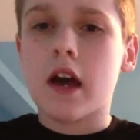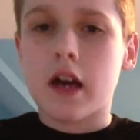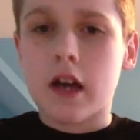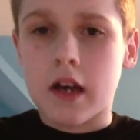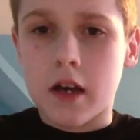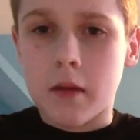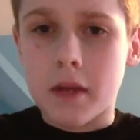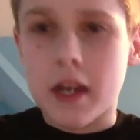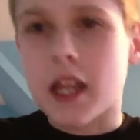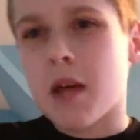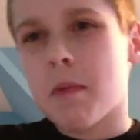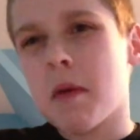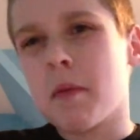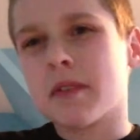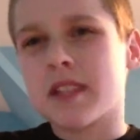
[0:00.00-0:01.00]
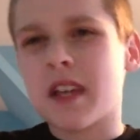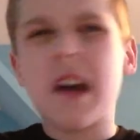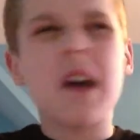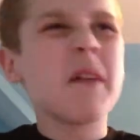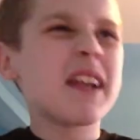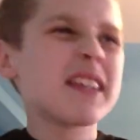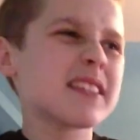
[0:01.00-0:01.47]
And a lot of people say,
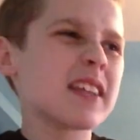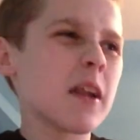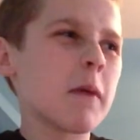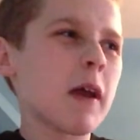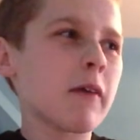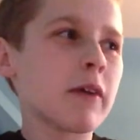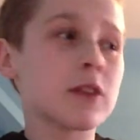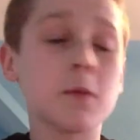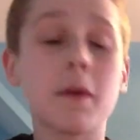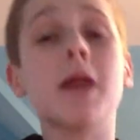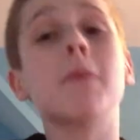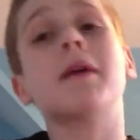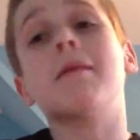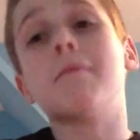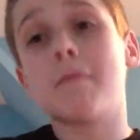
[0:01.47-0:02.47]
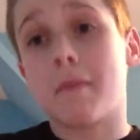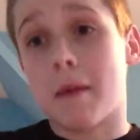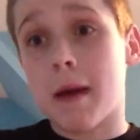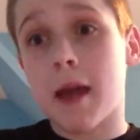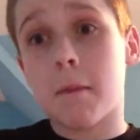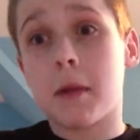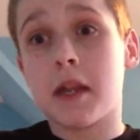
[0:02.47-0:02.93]
oh, that's not a bad WrestleMania, but in
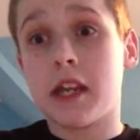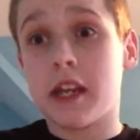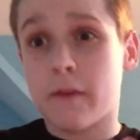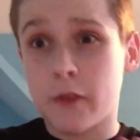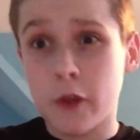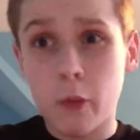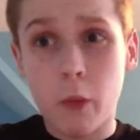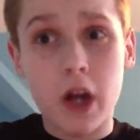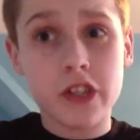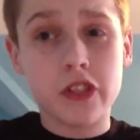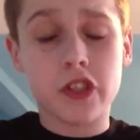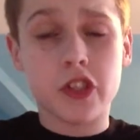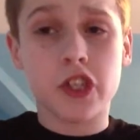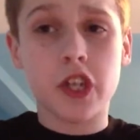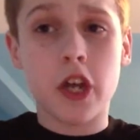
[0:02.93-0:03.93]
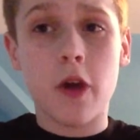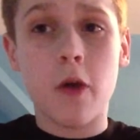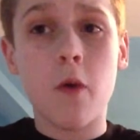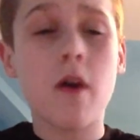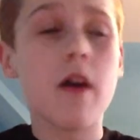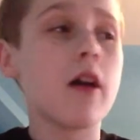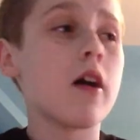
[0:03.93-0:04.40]
my opinion, if you watch the
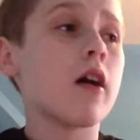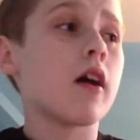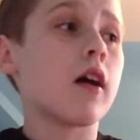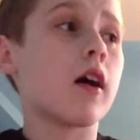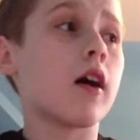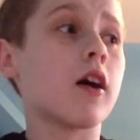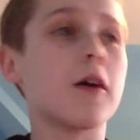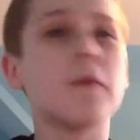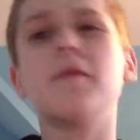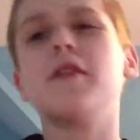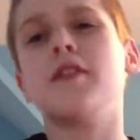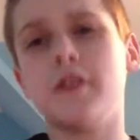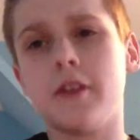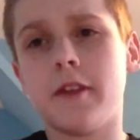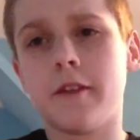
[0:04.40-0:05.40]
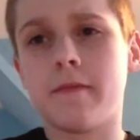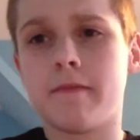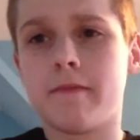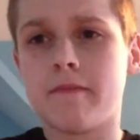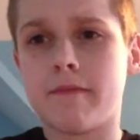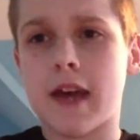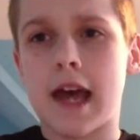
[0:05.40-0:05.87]
show, I
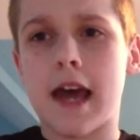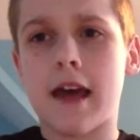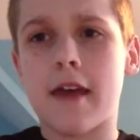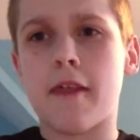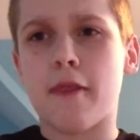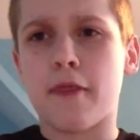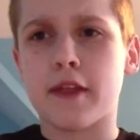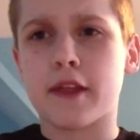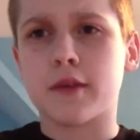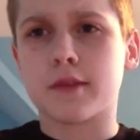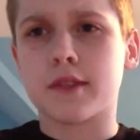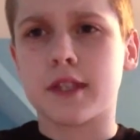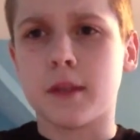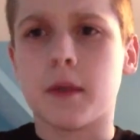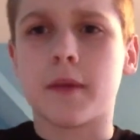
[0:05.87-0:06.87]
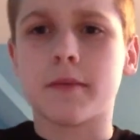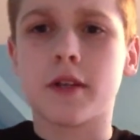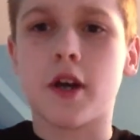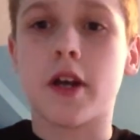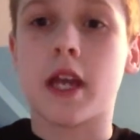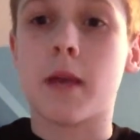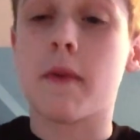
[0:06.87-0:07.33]
think you'll see what I'm
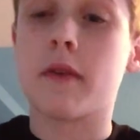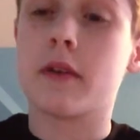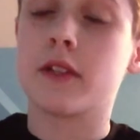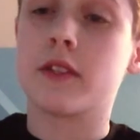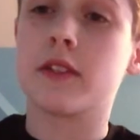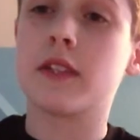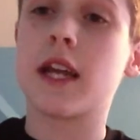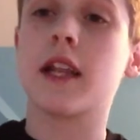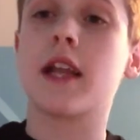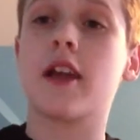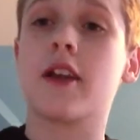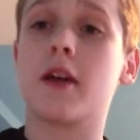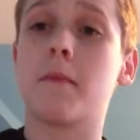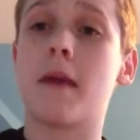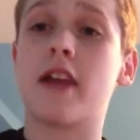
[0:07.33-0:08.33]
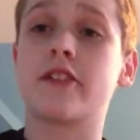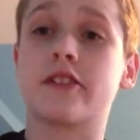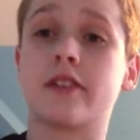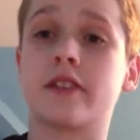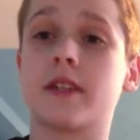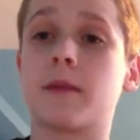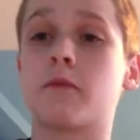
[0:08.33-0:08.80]
talking about, because there's not a lot of good matches
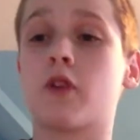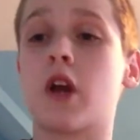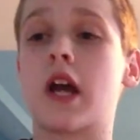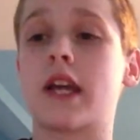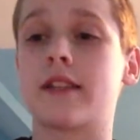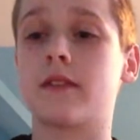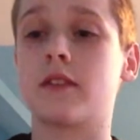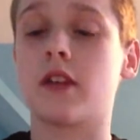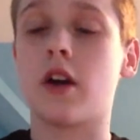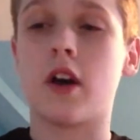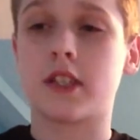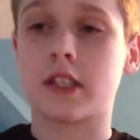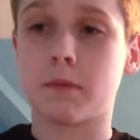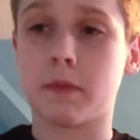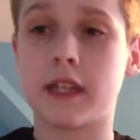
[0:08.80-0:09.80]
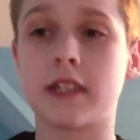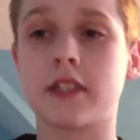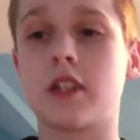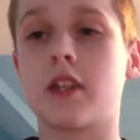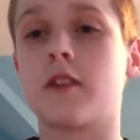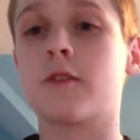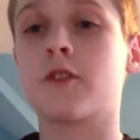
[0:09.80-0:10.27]
except Rock and Austin, but that's
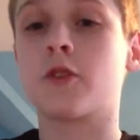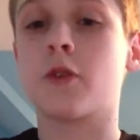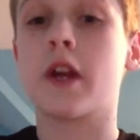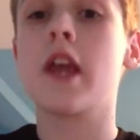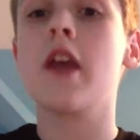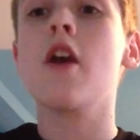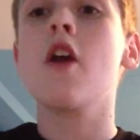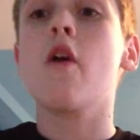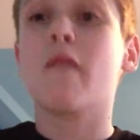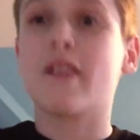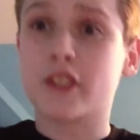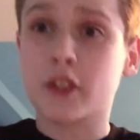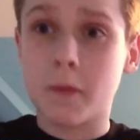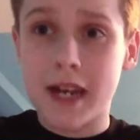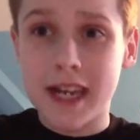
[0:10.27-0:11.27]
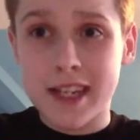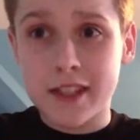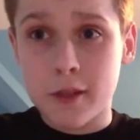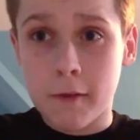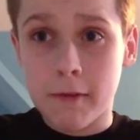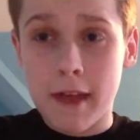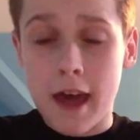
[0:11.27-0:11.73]
another story. WrestleMania
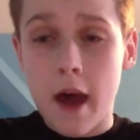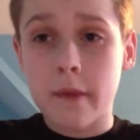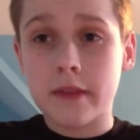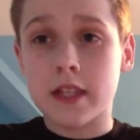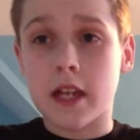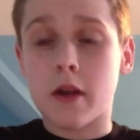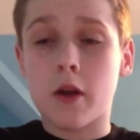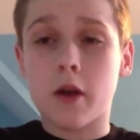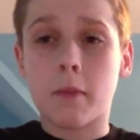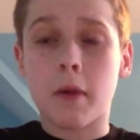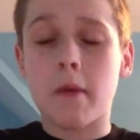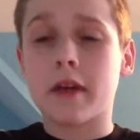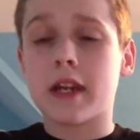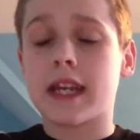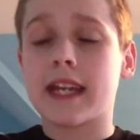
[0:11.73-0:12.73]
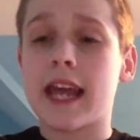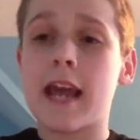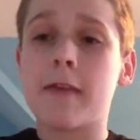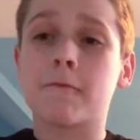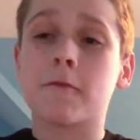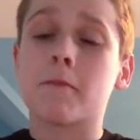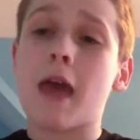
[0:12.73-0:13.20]
2000, I know I'm probably going to get
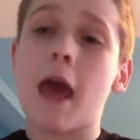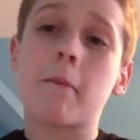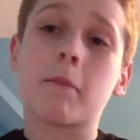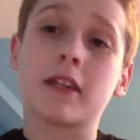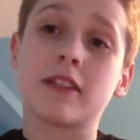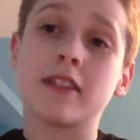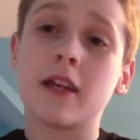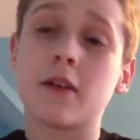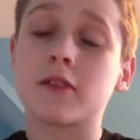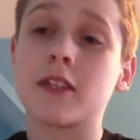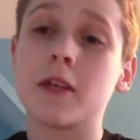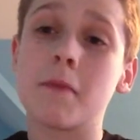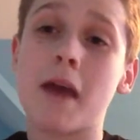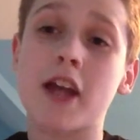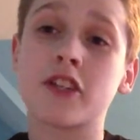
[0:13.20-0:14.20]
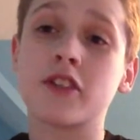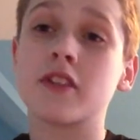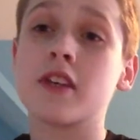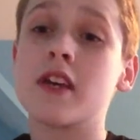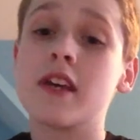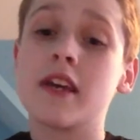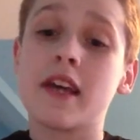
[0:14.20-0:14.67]
hate from that, but the TLC matches
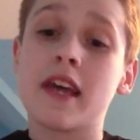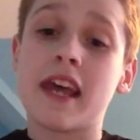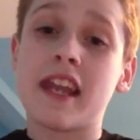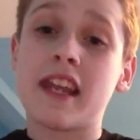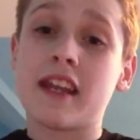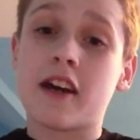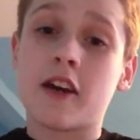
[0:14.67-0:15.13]
and